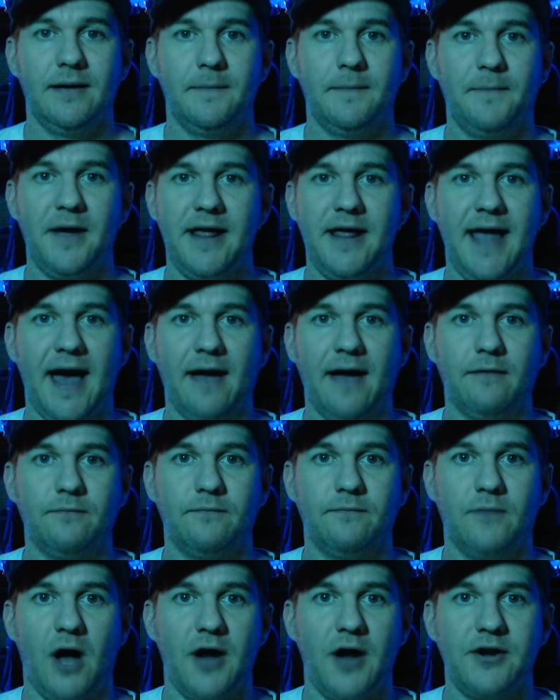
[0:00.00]
But yeah,
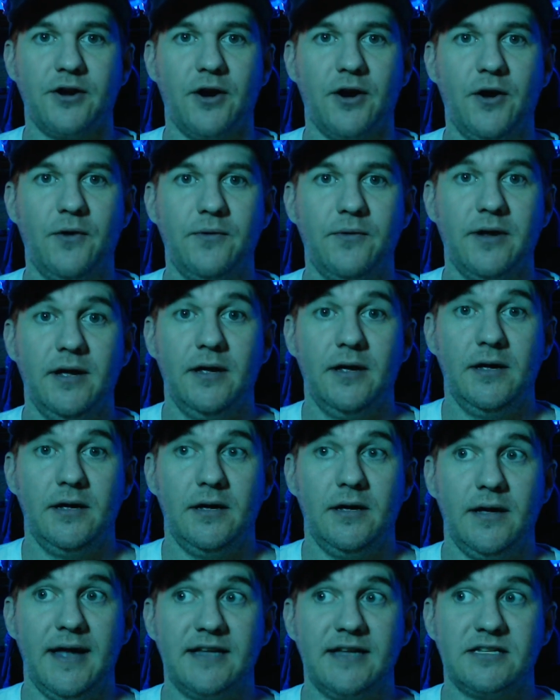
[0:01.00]
on your own,
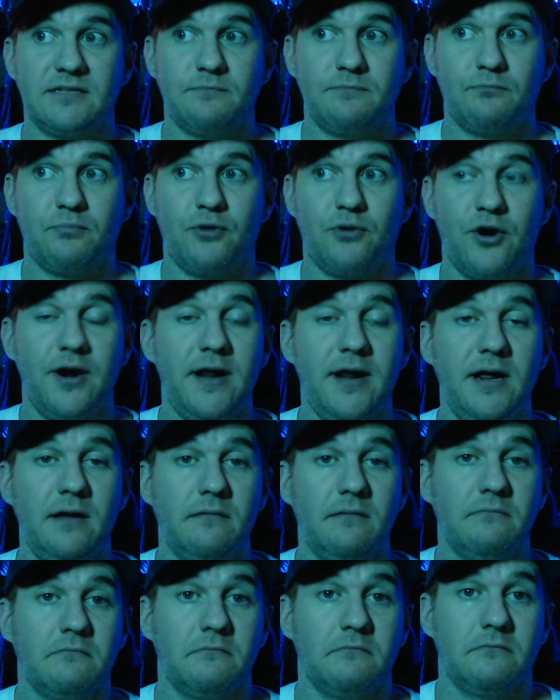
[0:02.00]
it's pretty
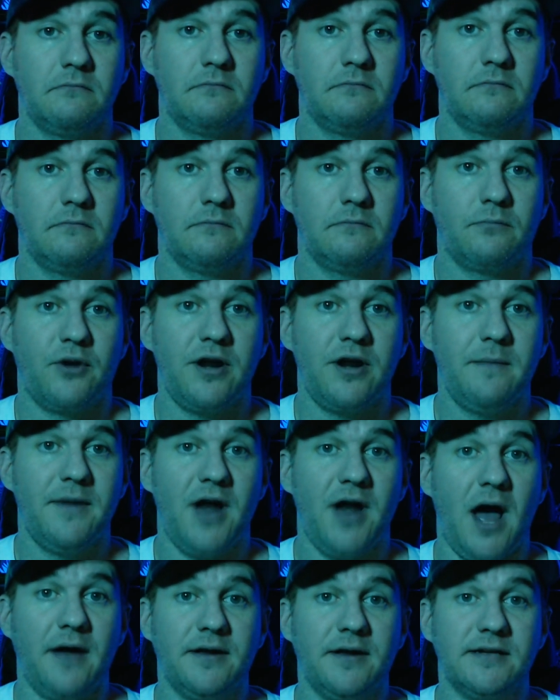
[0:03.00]

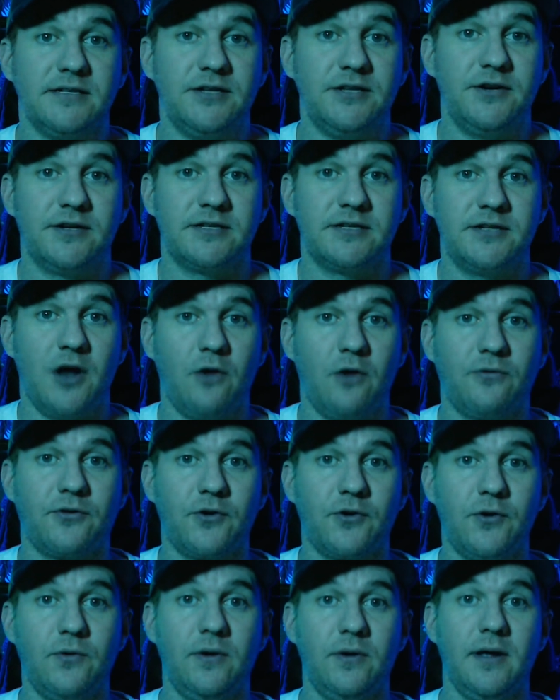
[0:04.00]
monotonous. You just go
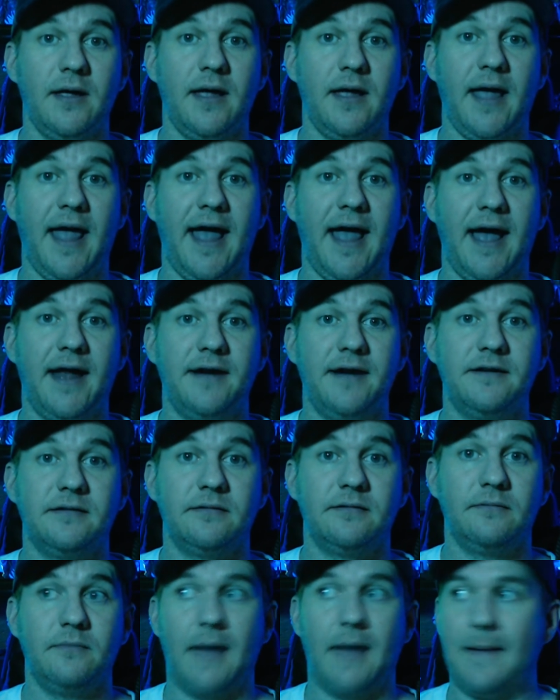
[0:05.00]
through and,
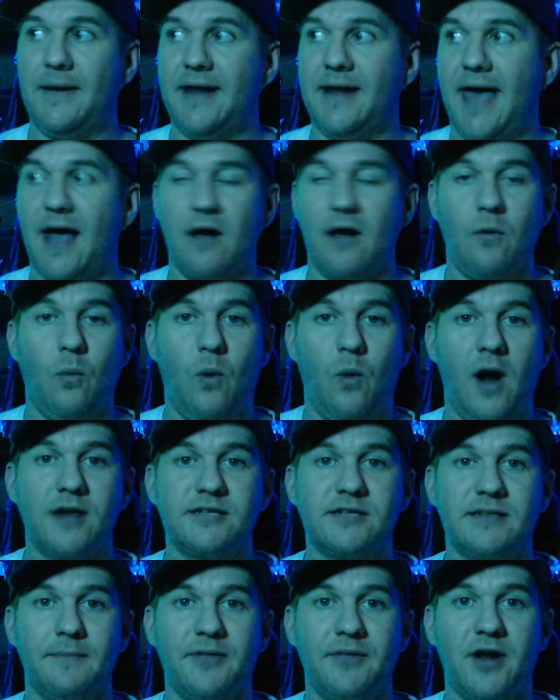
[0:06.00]
heck,
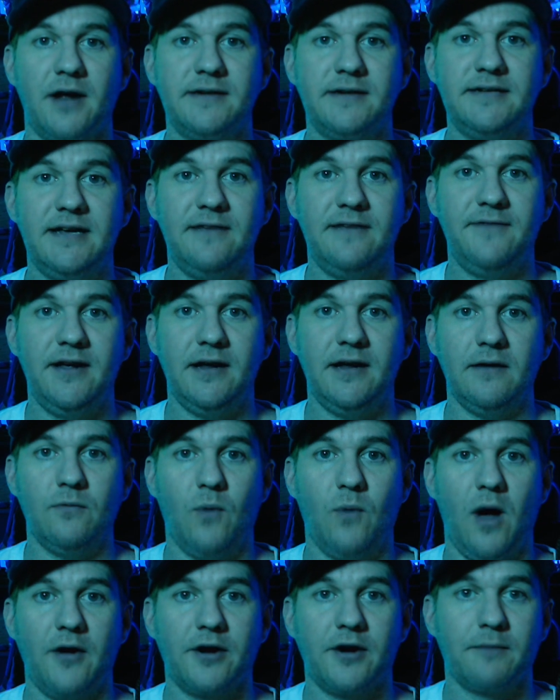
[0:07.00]
watch something on TV
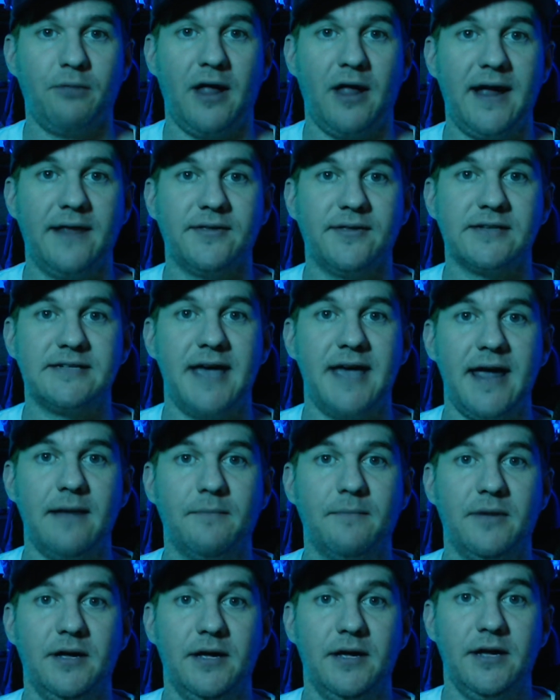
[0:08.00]
while you're playing this
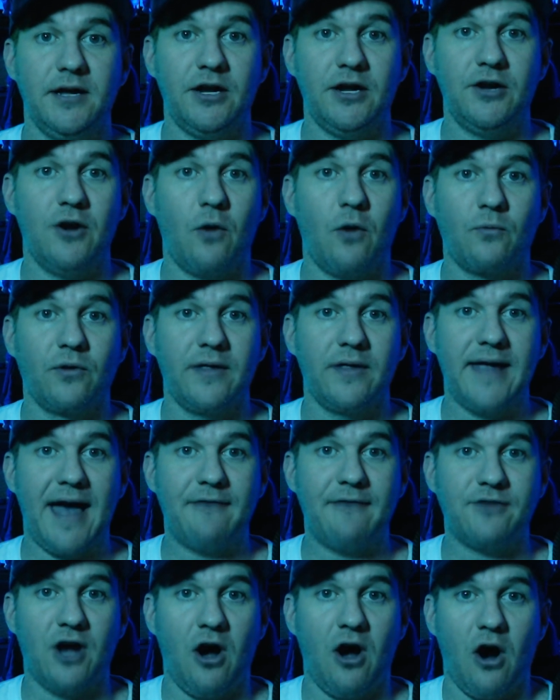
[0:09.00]
game. You don't really
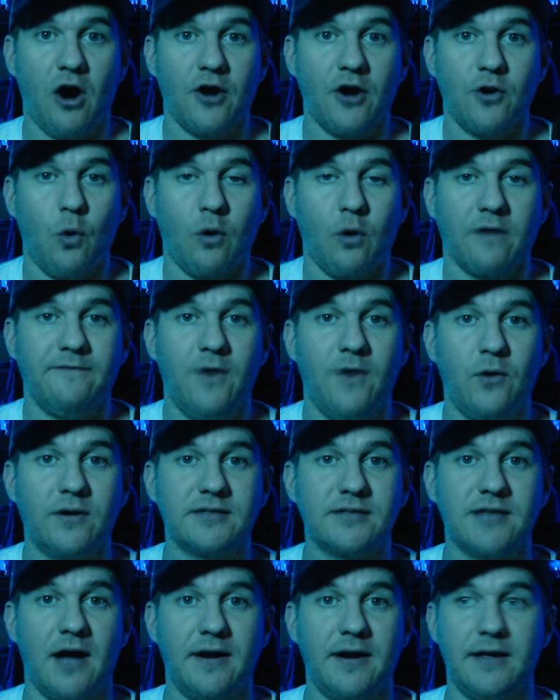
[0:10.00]
have to hardcore
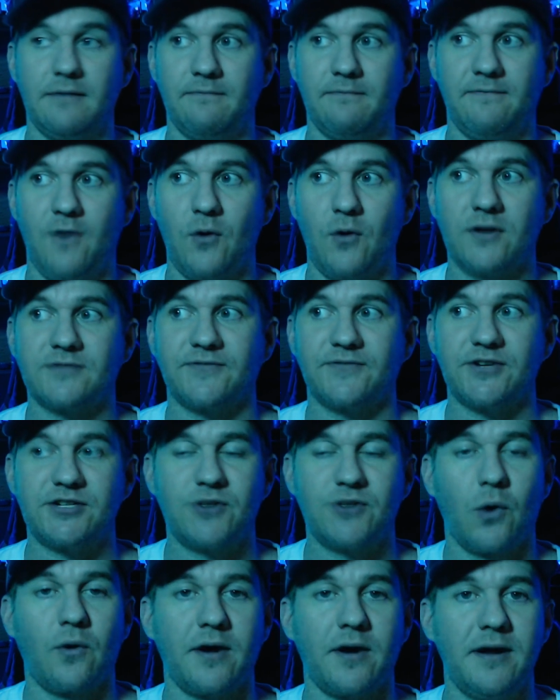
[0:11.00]
focus on it. Focus for
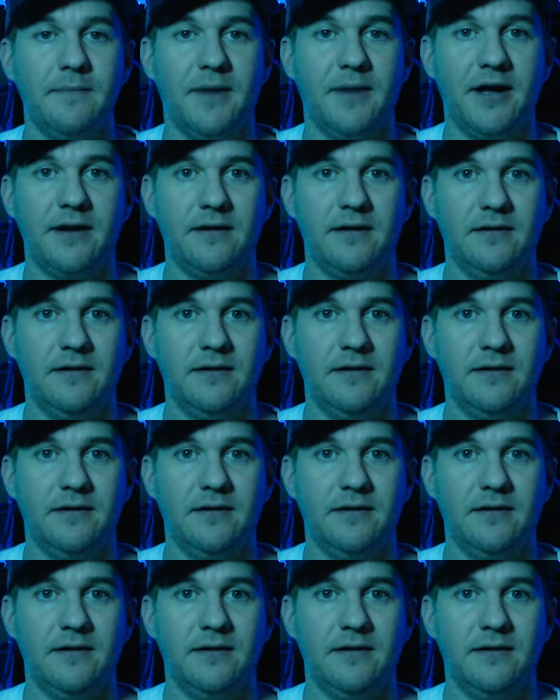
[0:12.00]
story, but